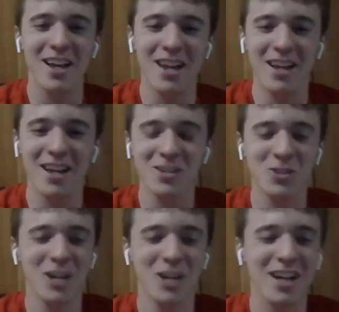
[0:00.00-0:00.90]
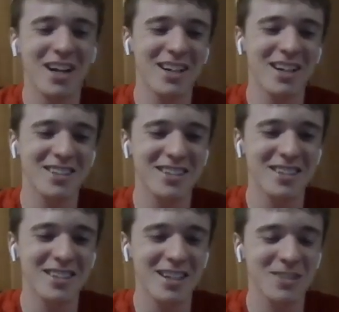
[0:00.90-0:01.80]
Xhaka
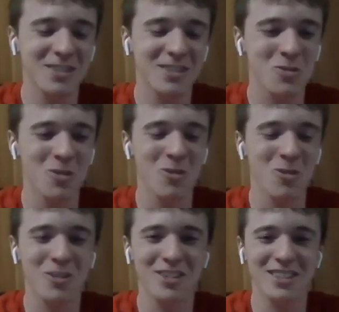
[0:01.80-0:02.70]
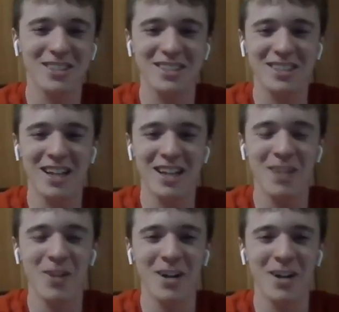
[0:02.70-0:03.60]
doesn't look
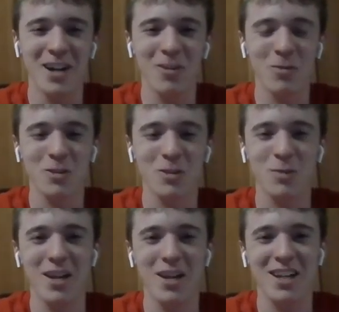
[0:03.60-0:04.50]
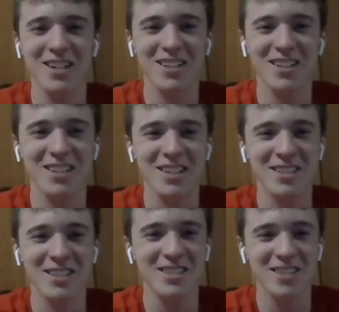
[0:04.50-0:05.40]
anywhere near up to speed.
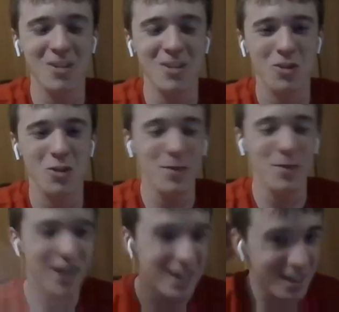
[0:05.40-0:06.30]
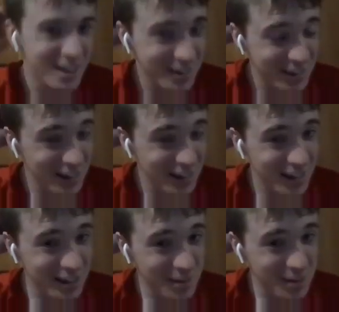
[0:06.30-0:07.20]
He got dominated
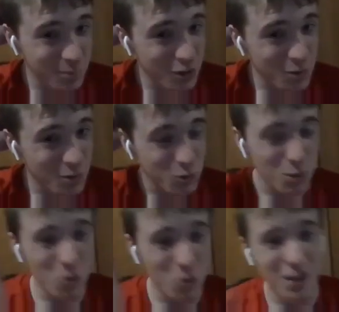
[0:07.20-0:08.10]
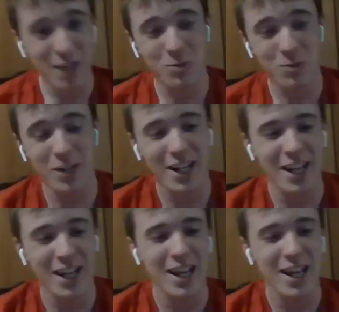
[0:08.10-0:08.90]
in pretty much both games, really.